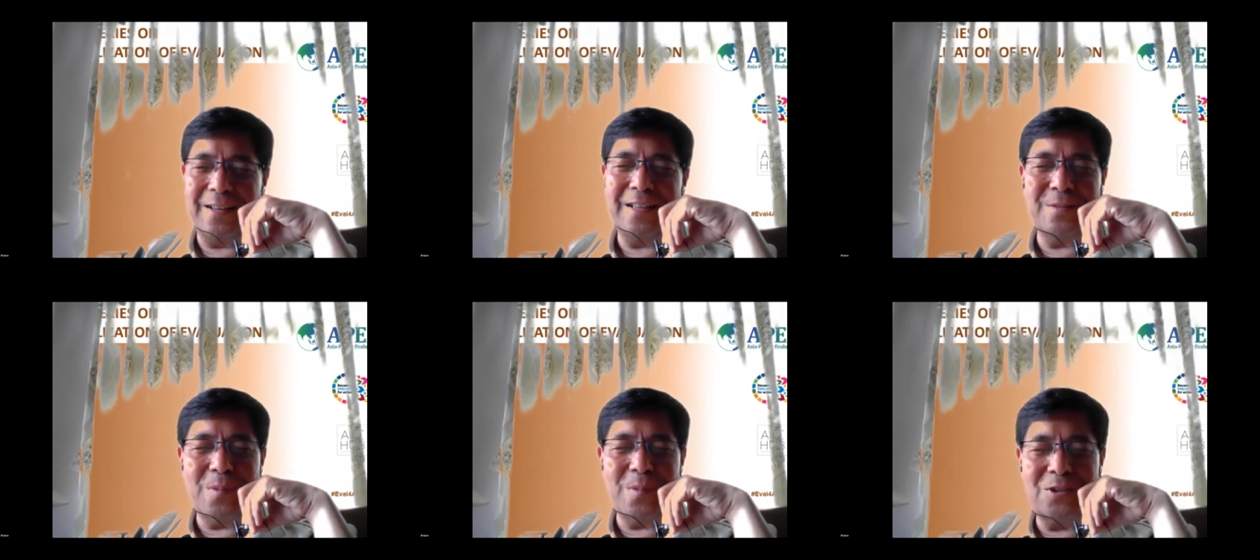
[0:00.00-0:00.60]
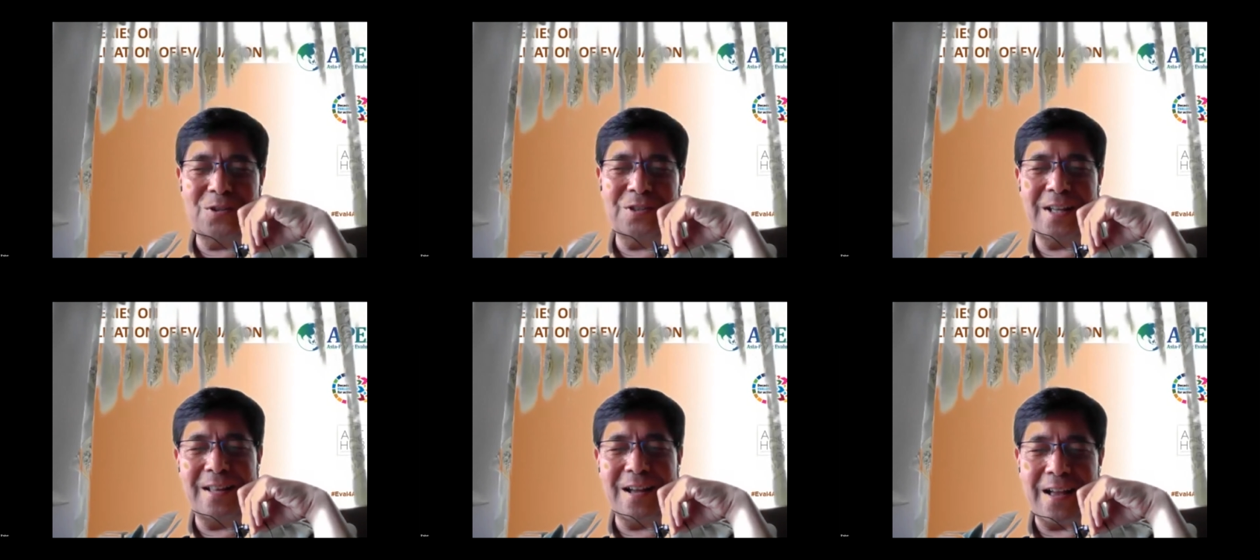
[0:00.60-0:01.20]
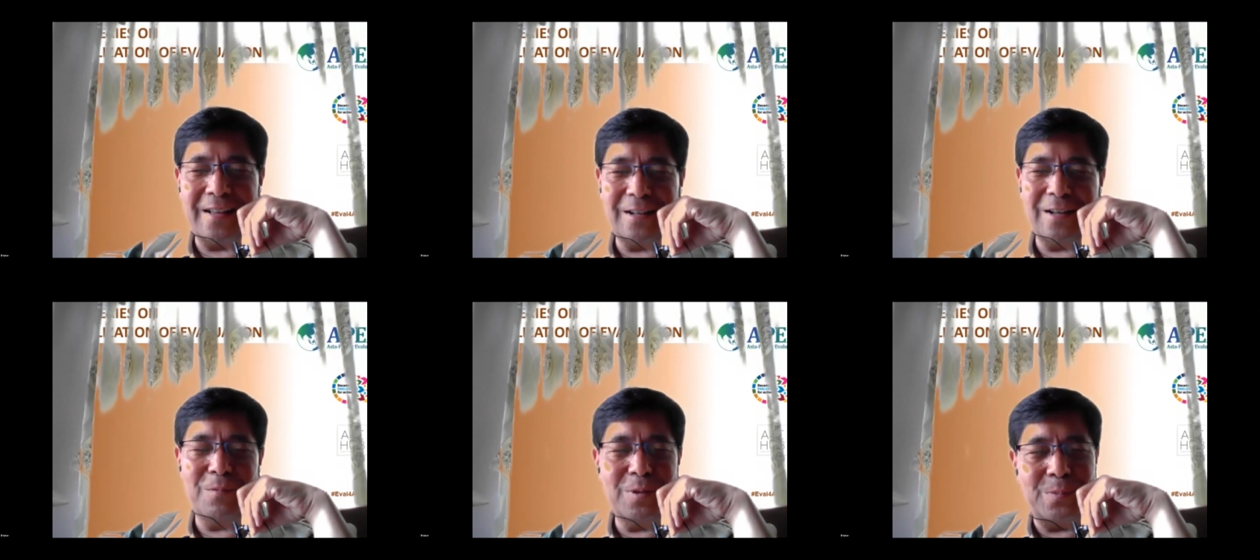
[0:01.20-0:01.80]
these masters and the higher
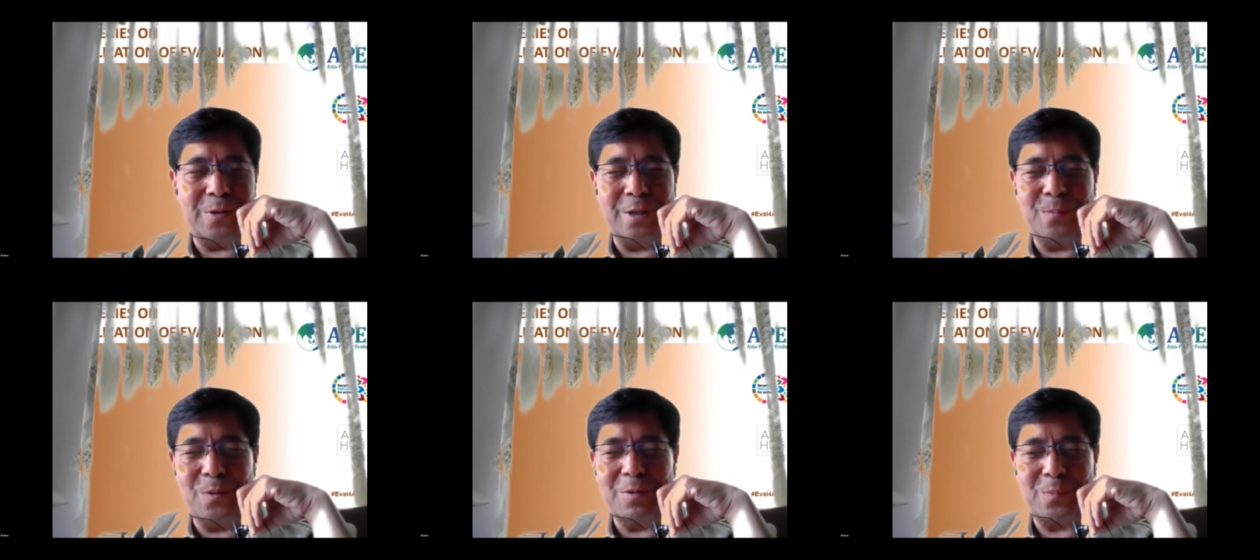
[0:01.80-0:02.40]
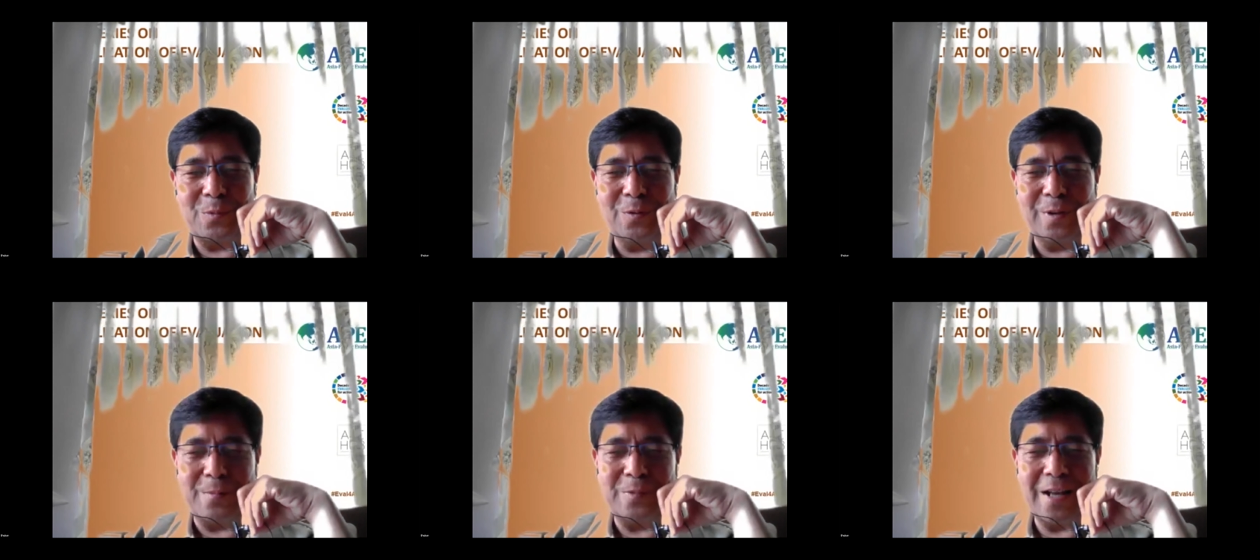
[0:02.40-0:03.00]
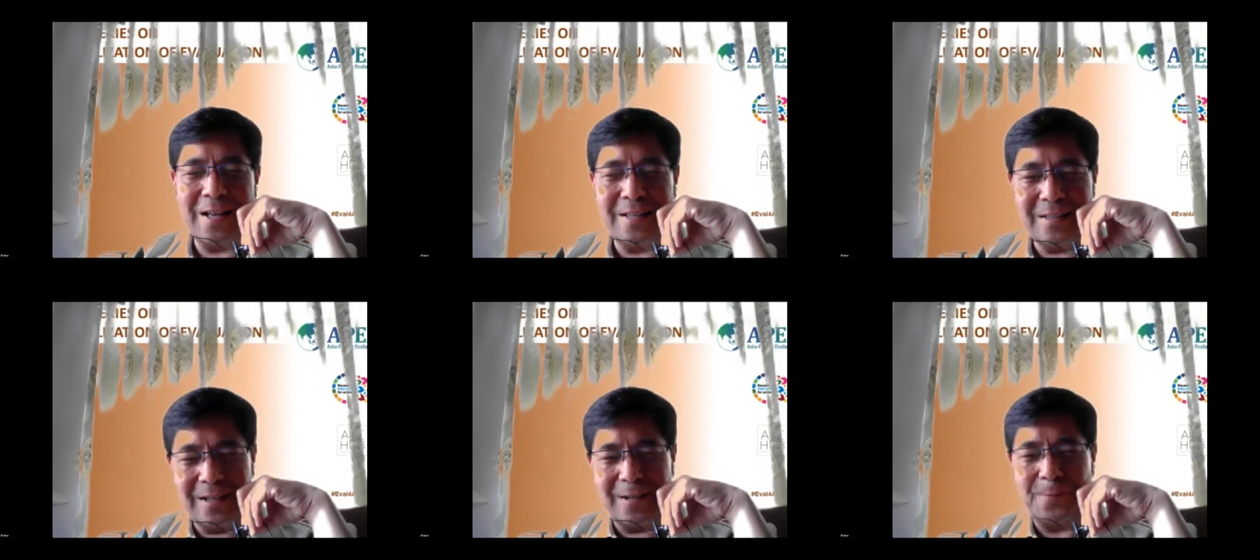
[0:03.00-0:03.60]
level of diploma programs
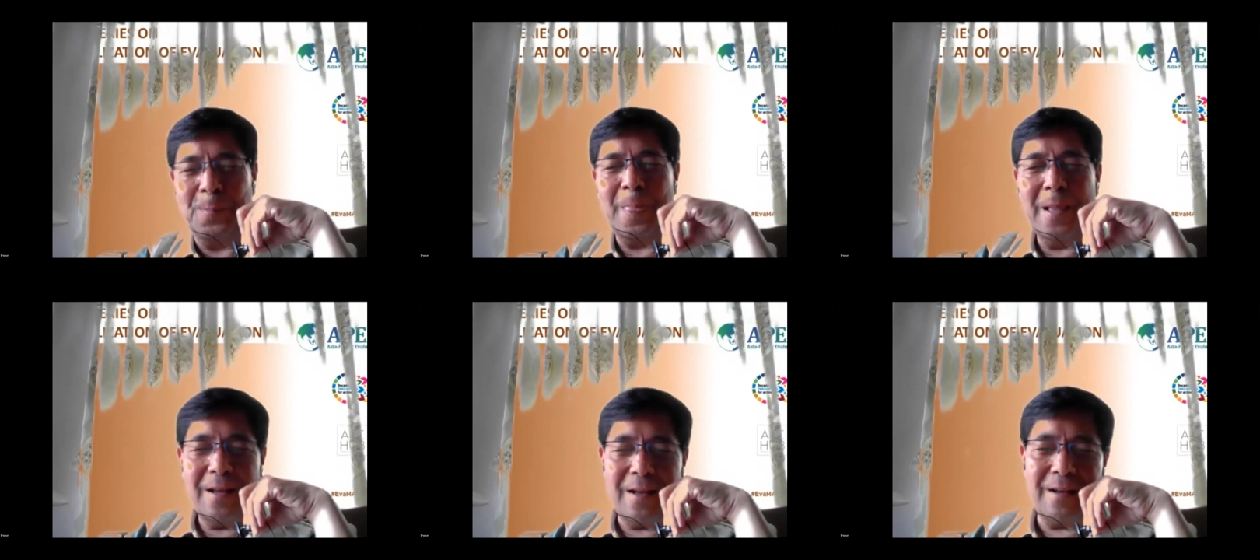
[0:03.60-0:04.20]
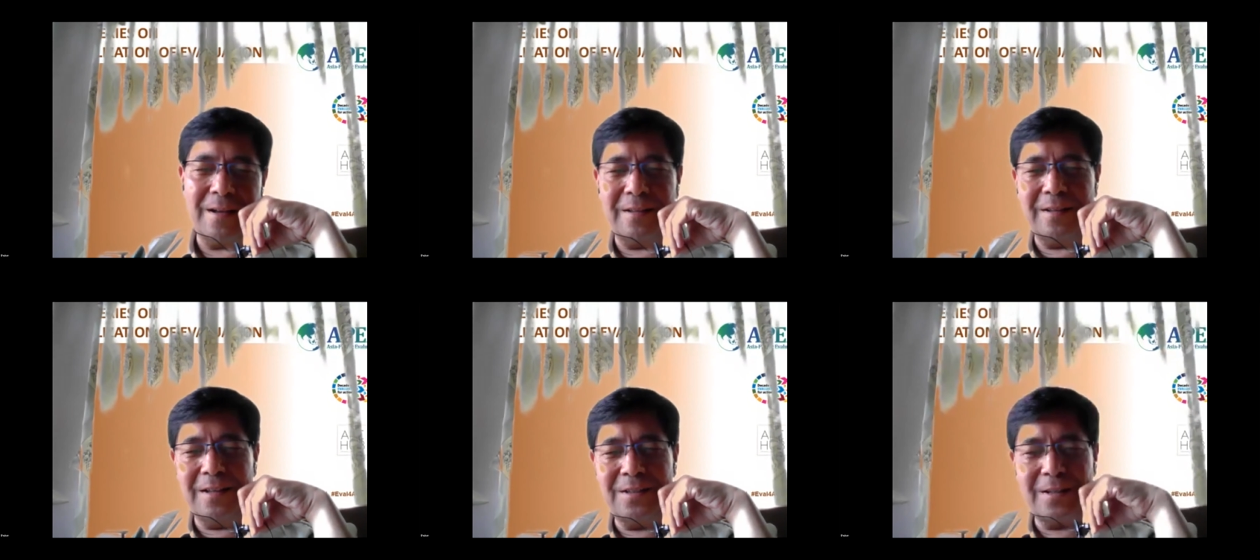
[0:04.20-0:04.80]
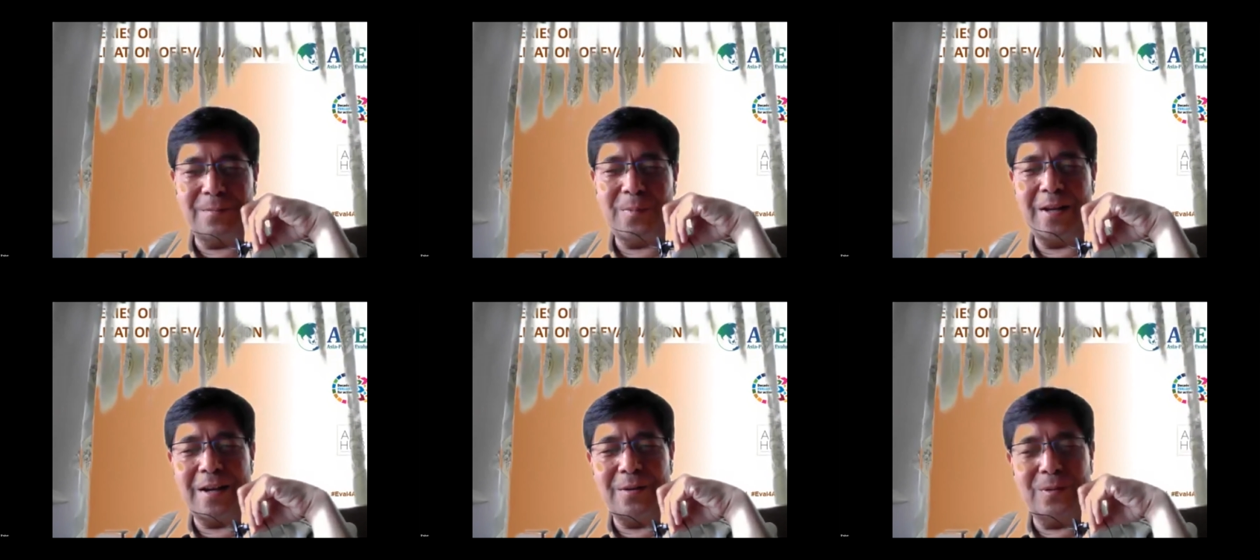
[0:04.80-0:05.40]
as a uh, listed
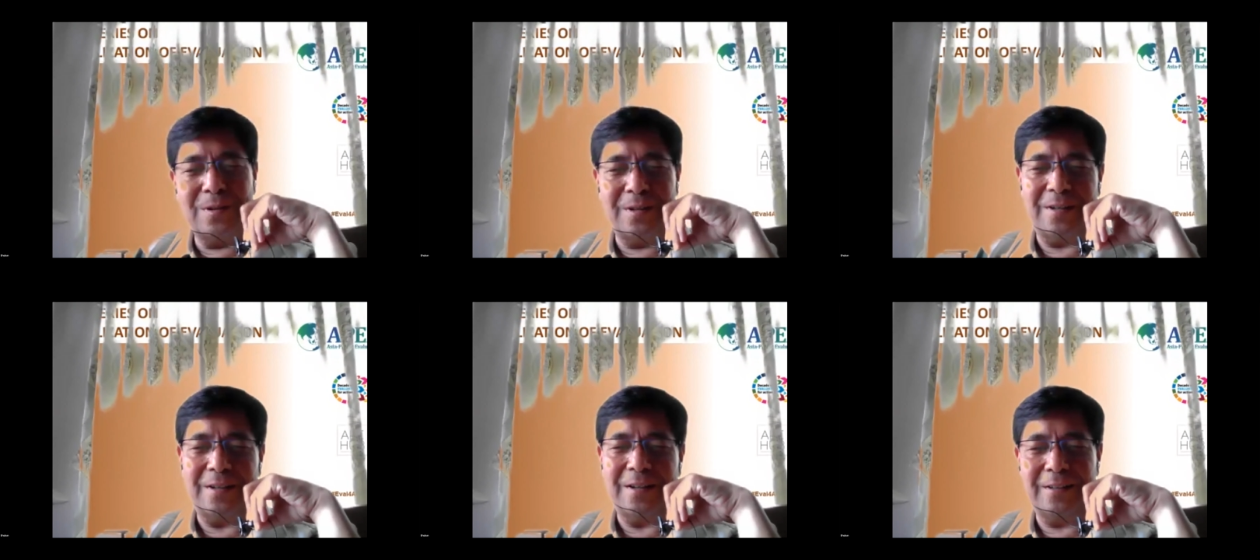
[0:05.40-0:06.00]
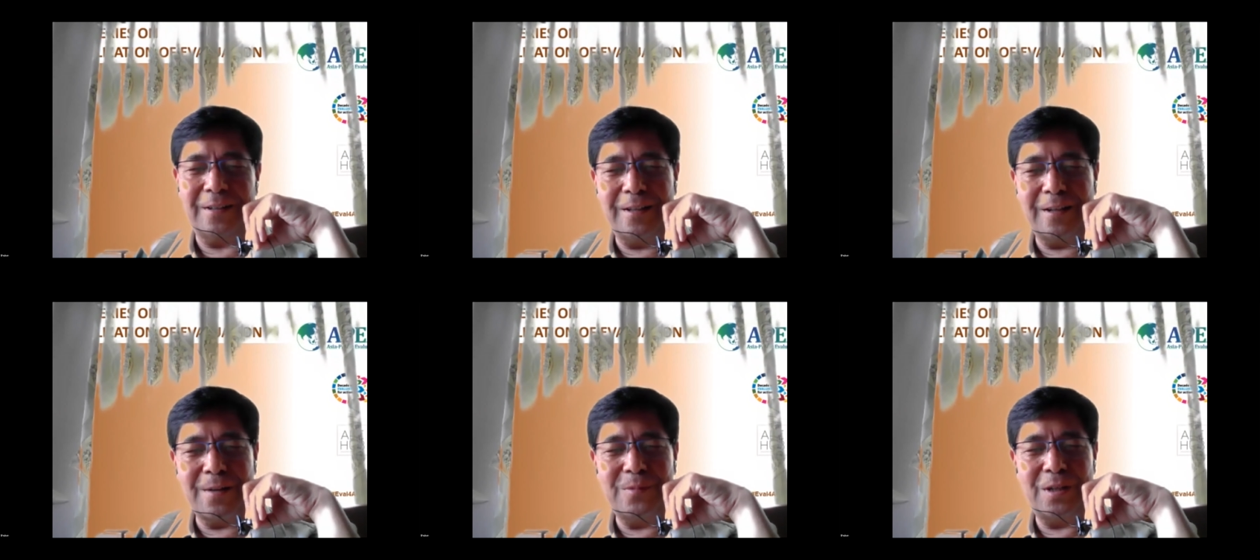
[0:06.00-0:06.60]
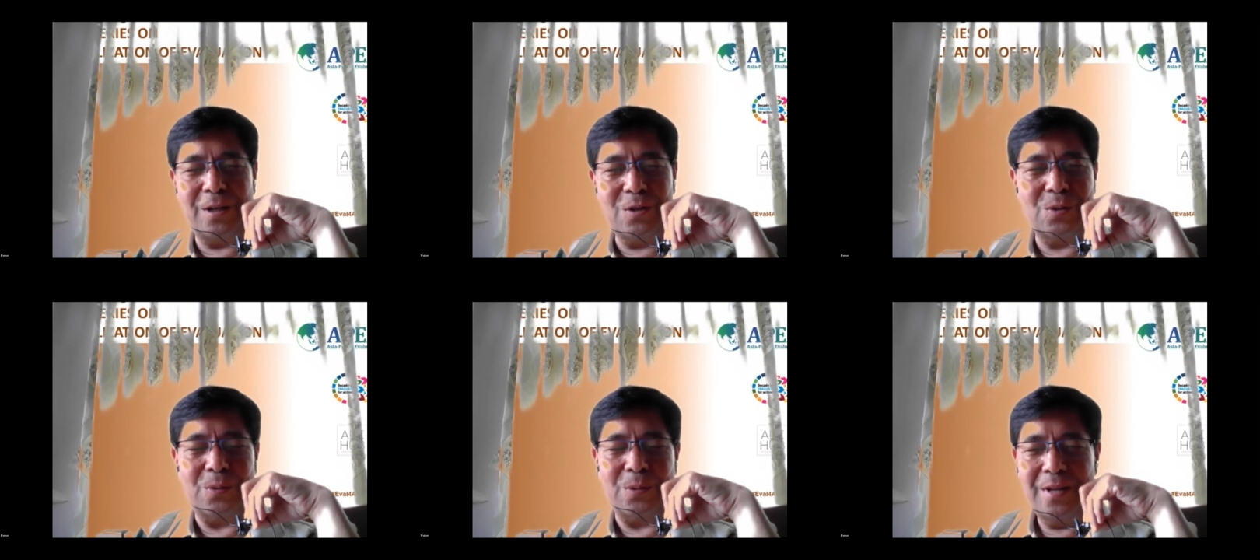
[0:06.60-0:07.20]
by our uh, Dhaniramji
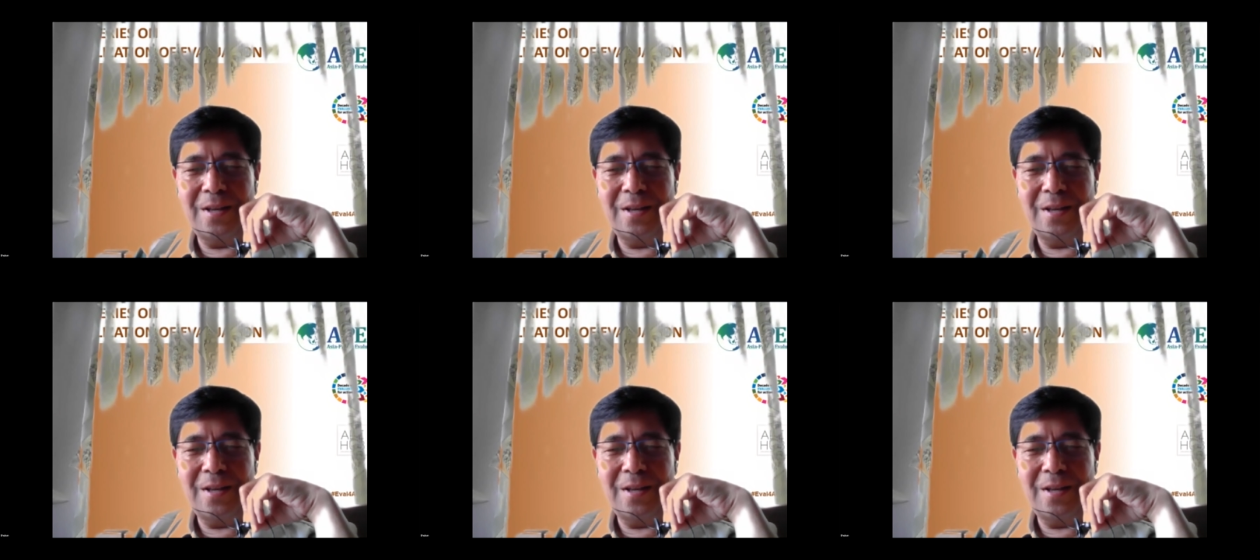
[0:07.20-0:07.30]
also.